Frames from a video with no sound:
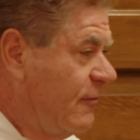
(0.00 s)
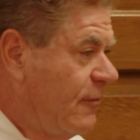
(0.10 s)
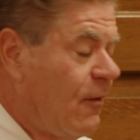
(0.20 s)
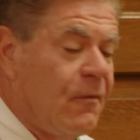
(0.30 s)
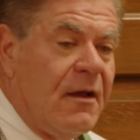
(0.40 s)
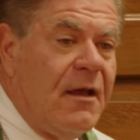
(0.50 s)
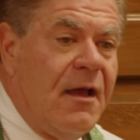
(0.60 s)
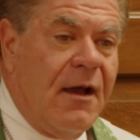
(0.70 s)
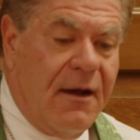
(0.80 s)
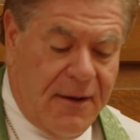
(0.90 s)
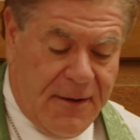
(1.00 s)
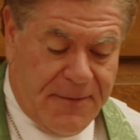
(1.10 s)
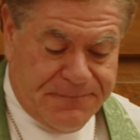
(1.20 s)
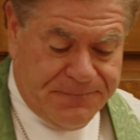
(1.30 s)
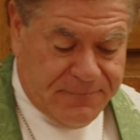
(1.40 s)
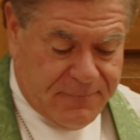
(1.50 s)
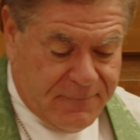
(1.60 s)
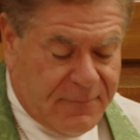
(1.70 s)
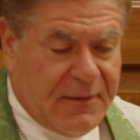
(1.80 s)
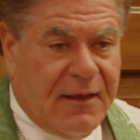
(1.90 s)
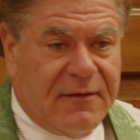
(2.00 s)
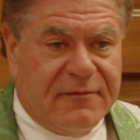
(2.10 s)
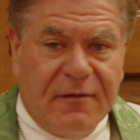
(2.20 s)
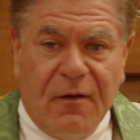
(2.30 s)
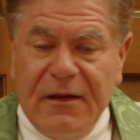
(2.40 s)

So, um, so